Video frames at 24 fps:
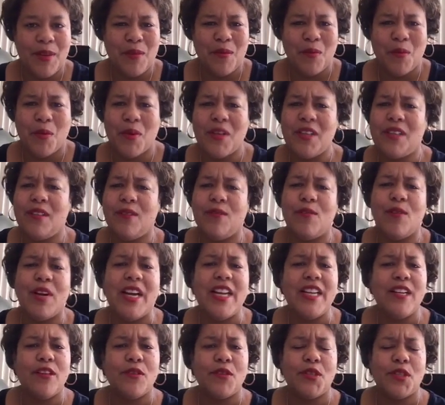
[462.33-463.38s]
one of the
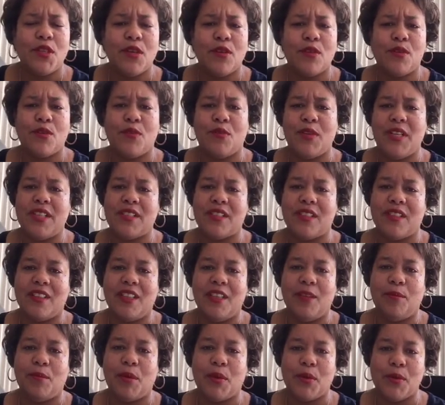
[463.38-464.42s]
radio shows
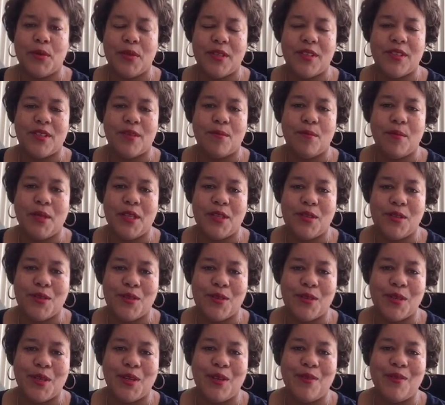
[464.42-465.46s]
recently posted some
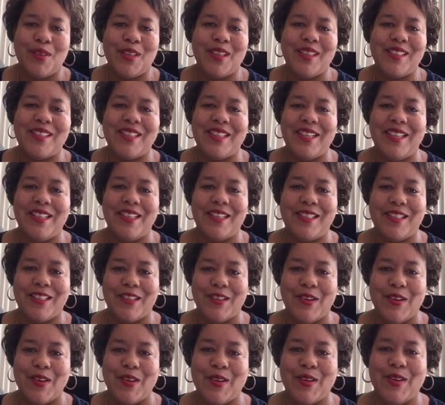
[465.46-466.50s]
pictures of Tina
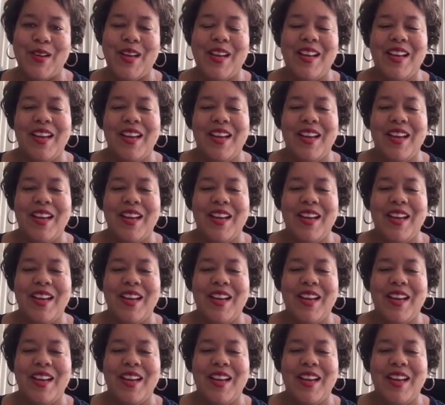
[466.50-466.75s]
Turner